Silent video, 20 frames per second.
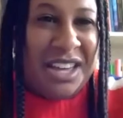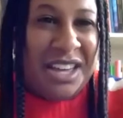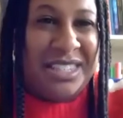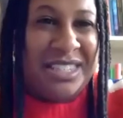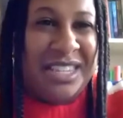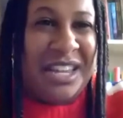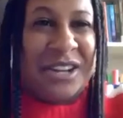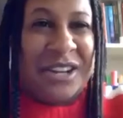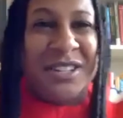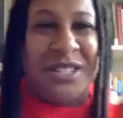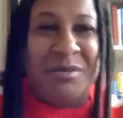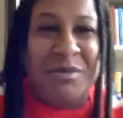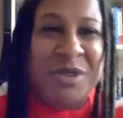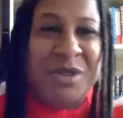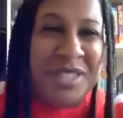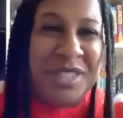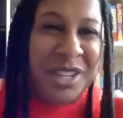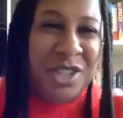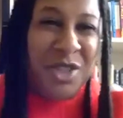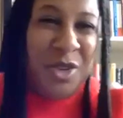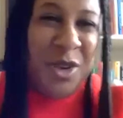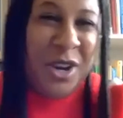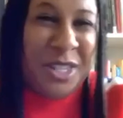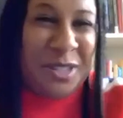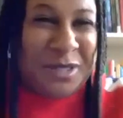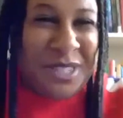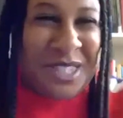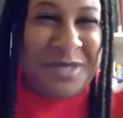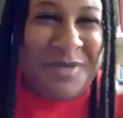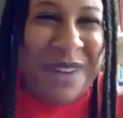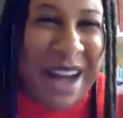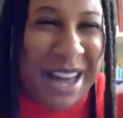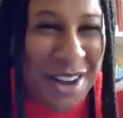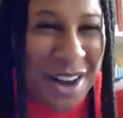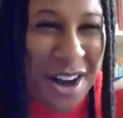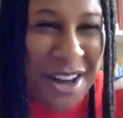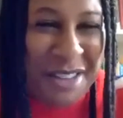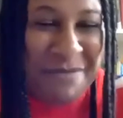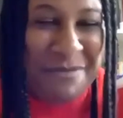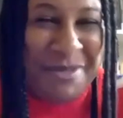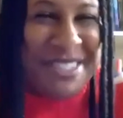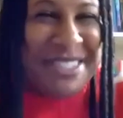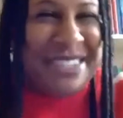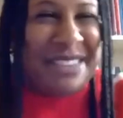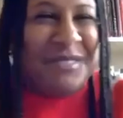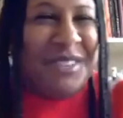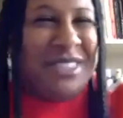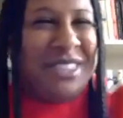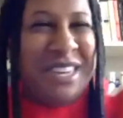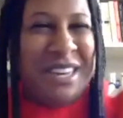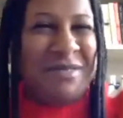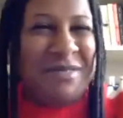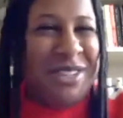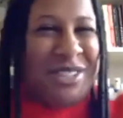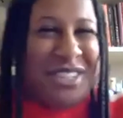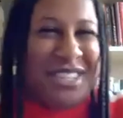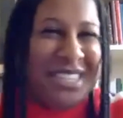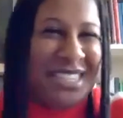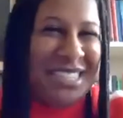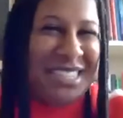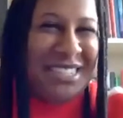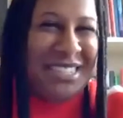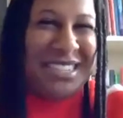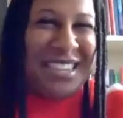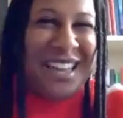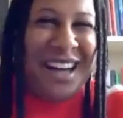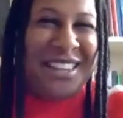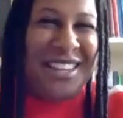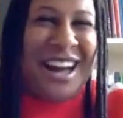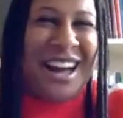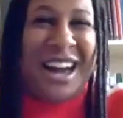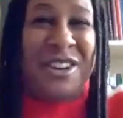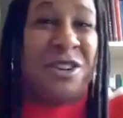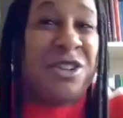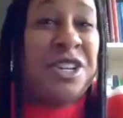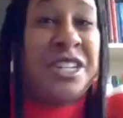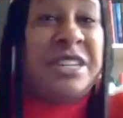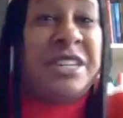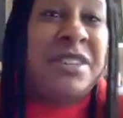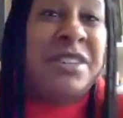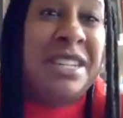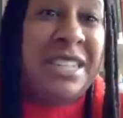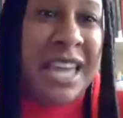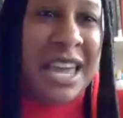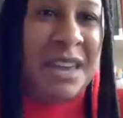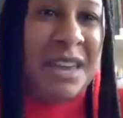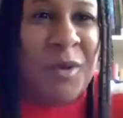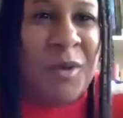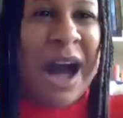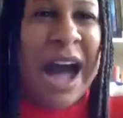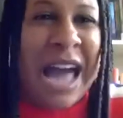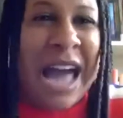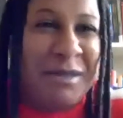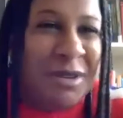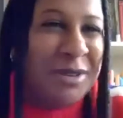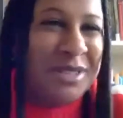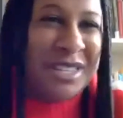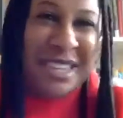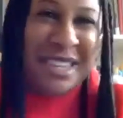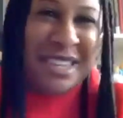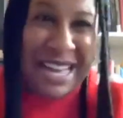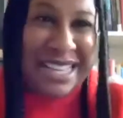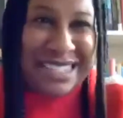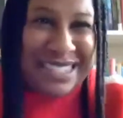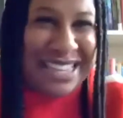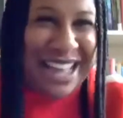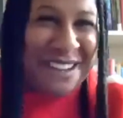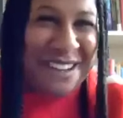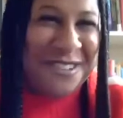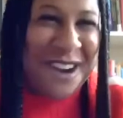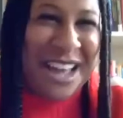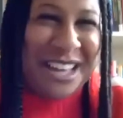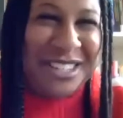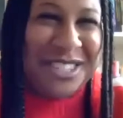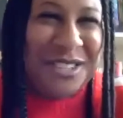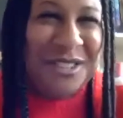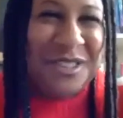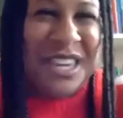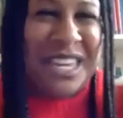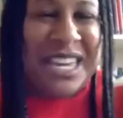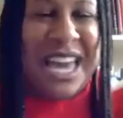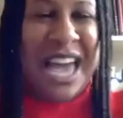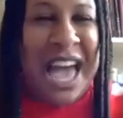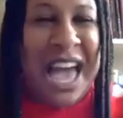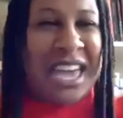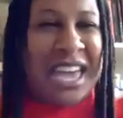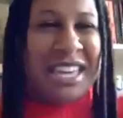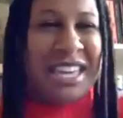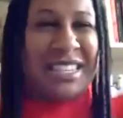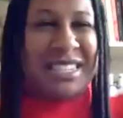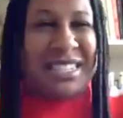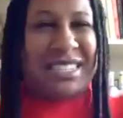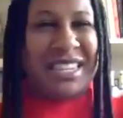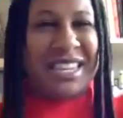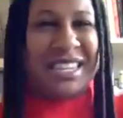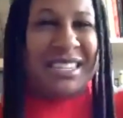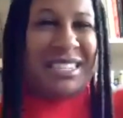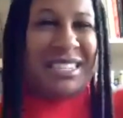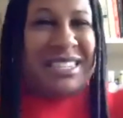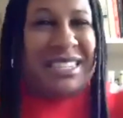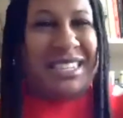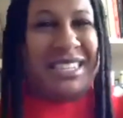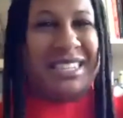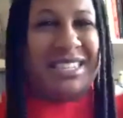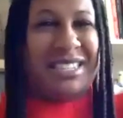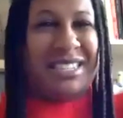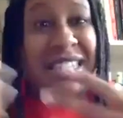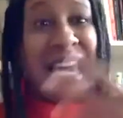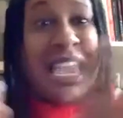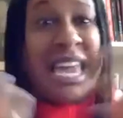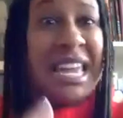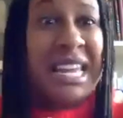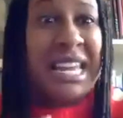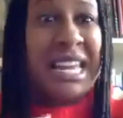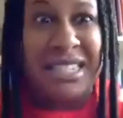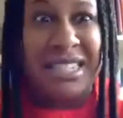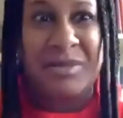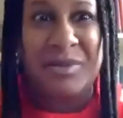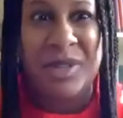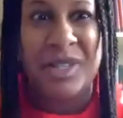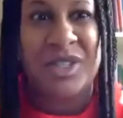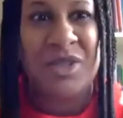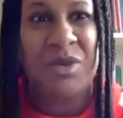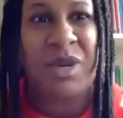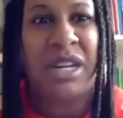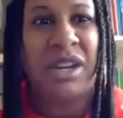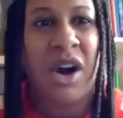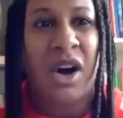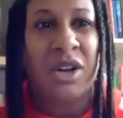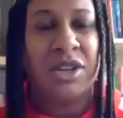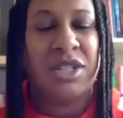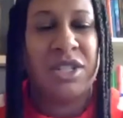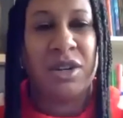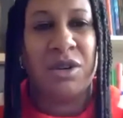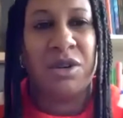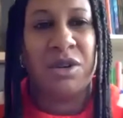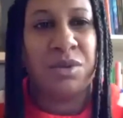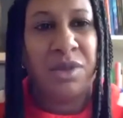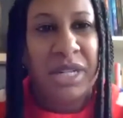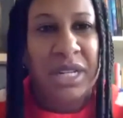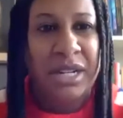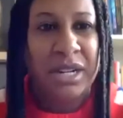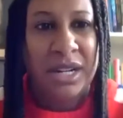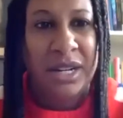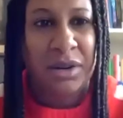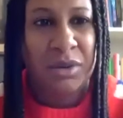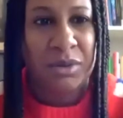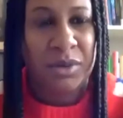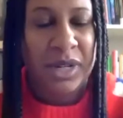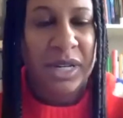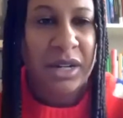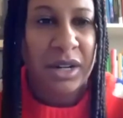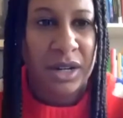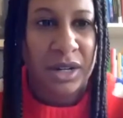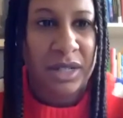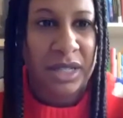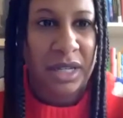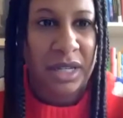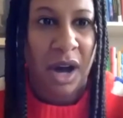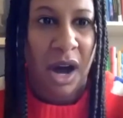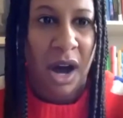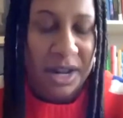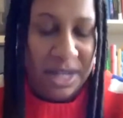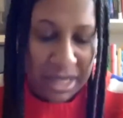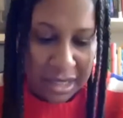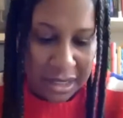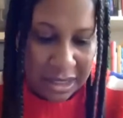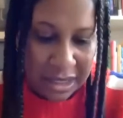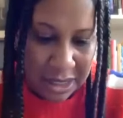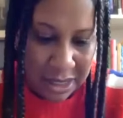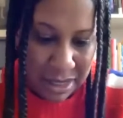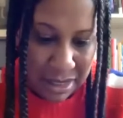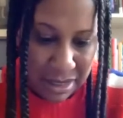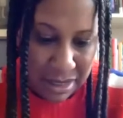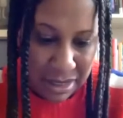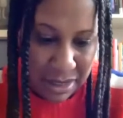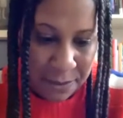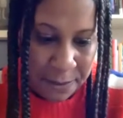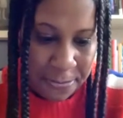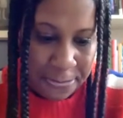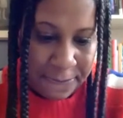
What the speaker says: Sarah's music choice was spot on, but some of the images Alejandro couldn't even name why, but it was like, that's not right. So like it's this dance between also readers and audiences.